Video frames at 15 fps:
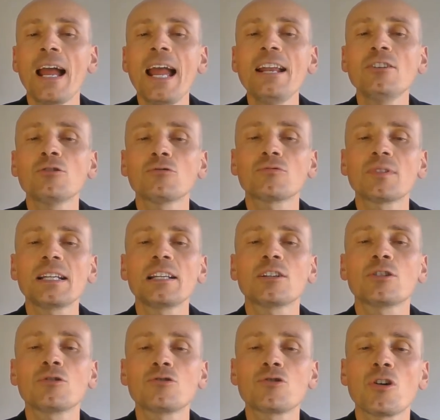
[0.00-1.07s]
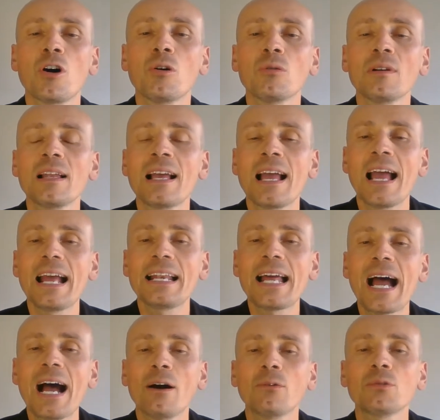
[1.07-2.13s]
and real control, and
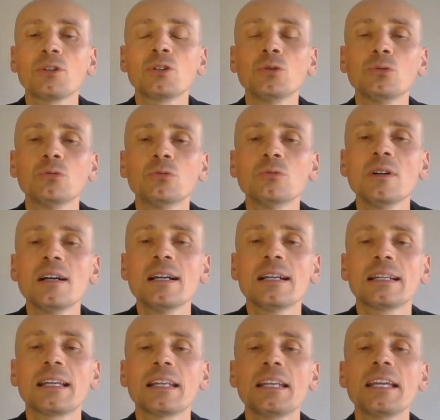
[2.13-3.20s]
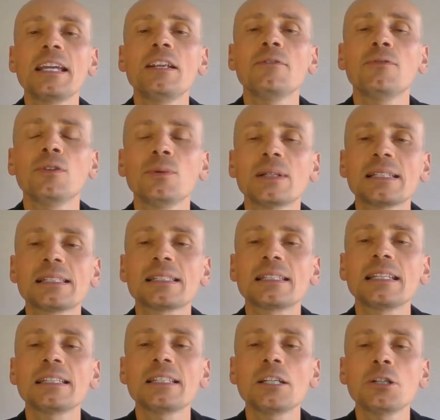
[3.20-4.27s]
how you can influence
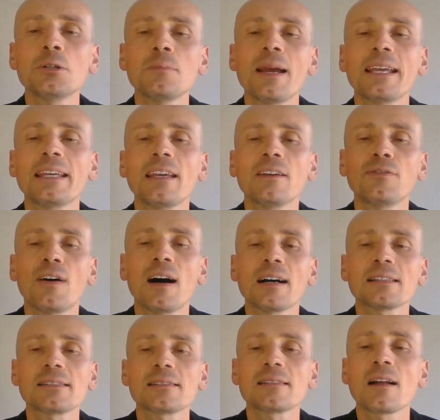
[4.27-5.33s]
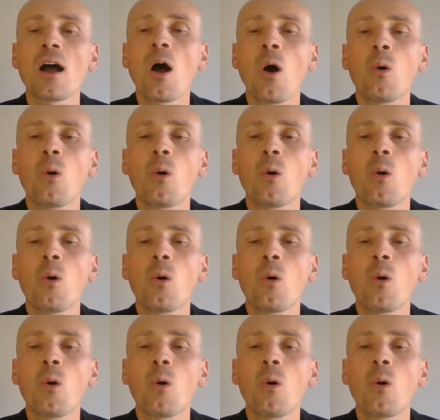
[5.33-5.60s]
decision-making fast